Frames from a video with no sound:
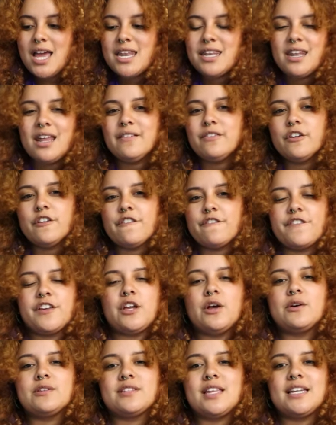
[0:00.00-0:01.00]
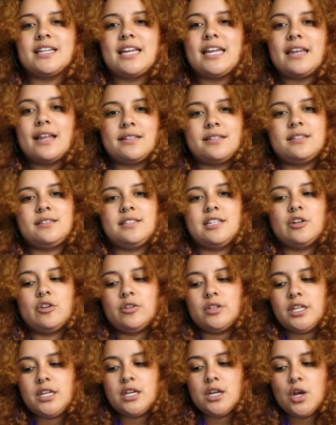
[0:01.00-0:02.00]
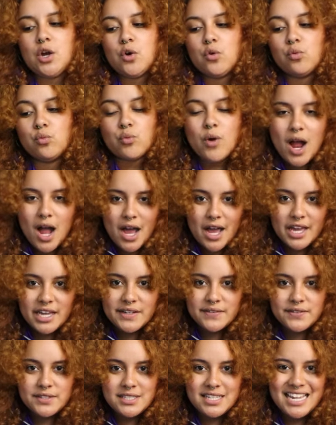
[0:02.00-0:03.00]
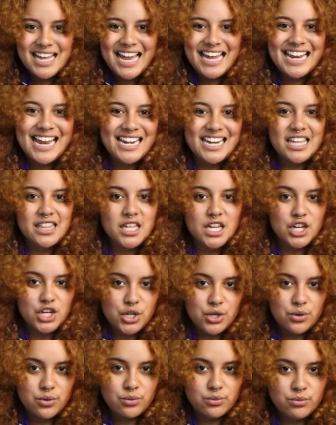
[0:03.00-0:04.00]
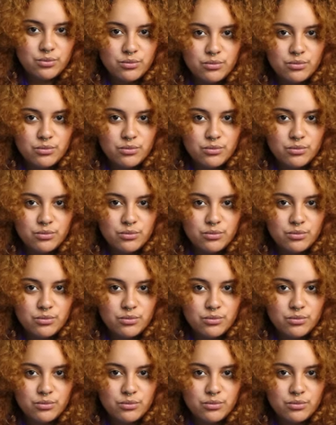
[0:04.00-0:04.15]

never feels like he necessarily arrives at anything new.